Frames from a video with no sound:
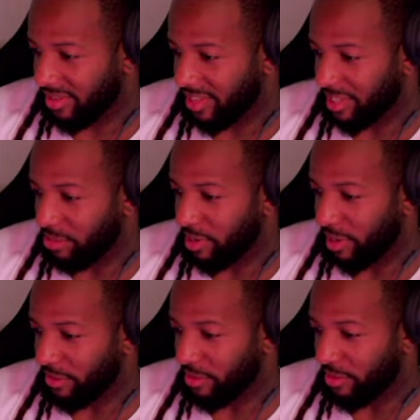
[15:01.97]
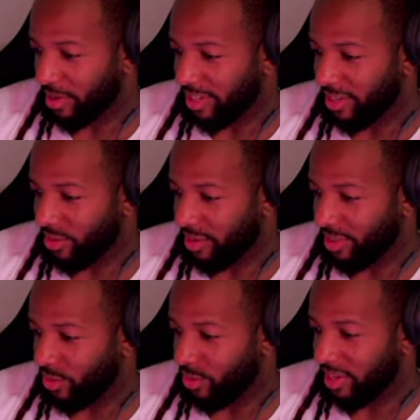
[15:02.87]
It's begging for mercy what
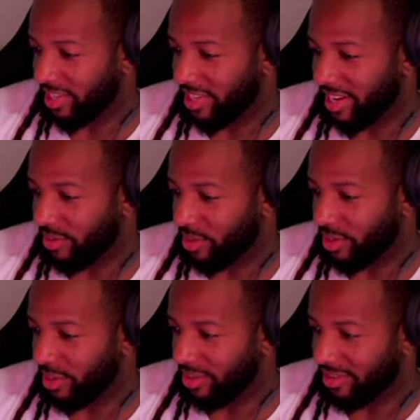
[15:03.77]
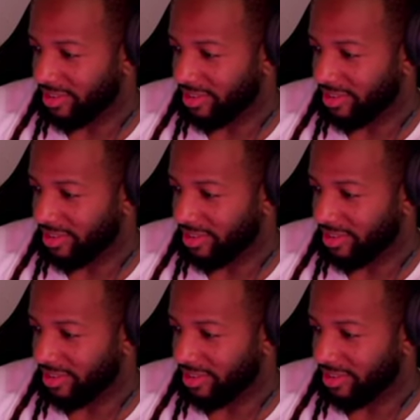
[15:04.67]
the winning side would do.